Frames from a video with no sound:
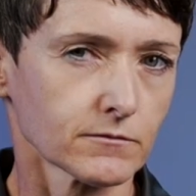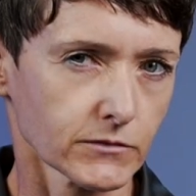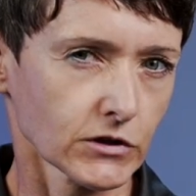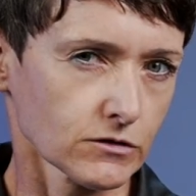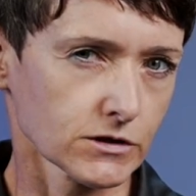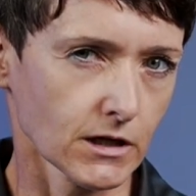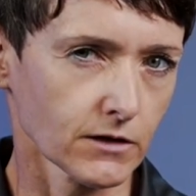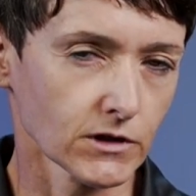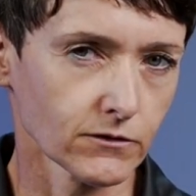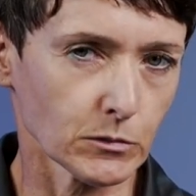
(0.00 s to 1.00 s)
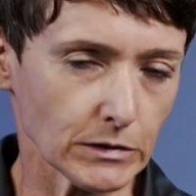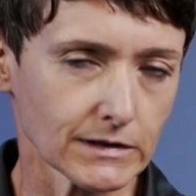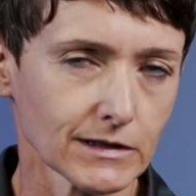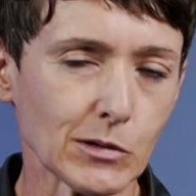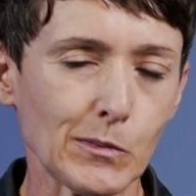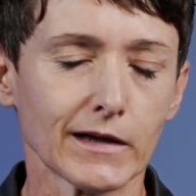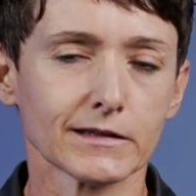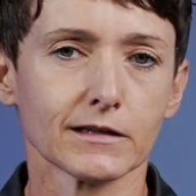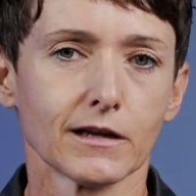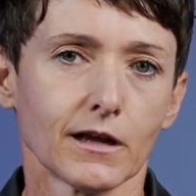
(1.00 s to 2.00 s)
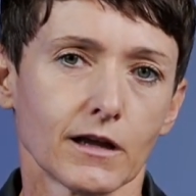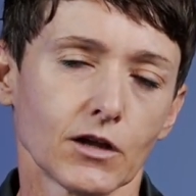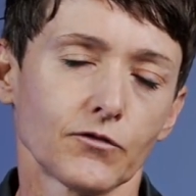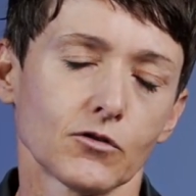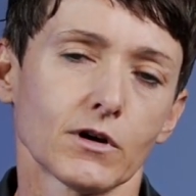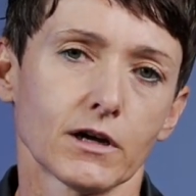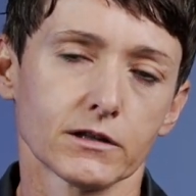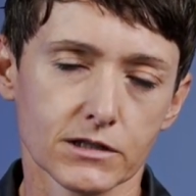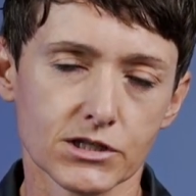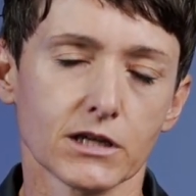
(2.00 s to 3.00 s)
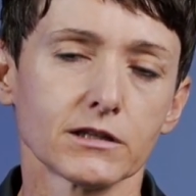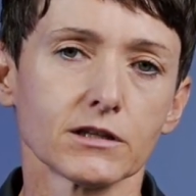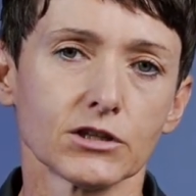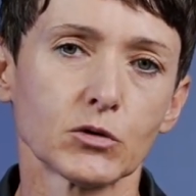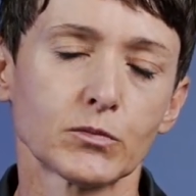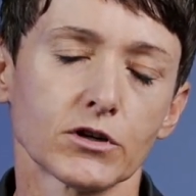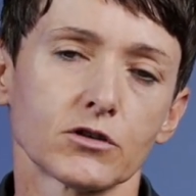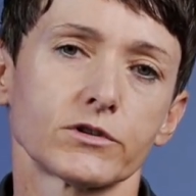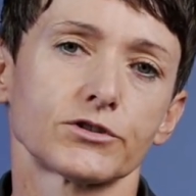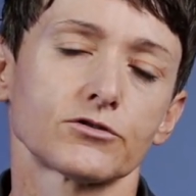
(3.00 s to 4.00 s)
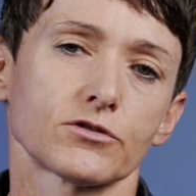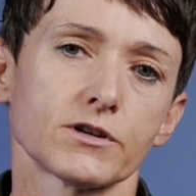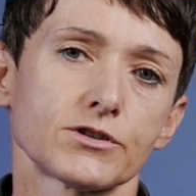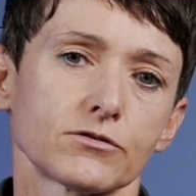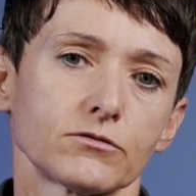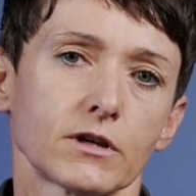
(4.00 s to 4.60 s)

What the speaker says: because I have never been, but if you are descending deeper with your dry suit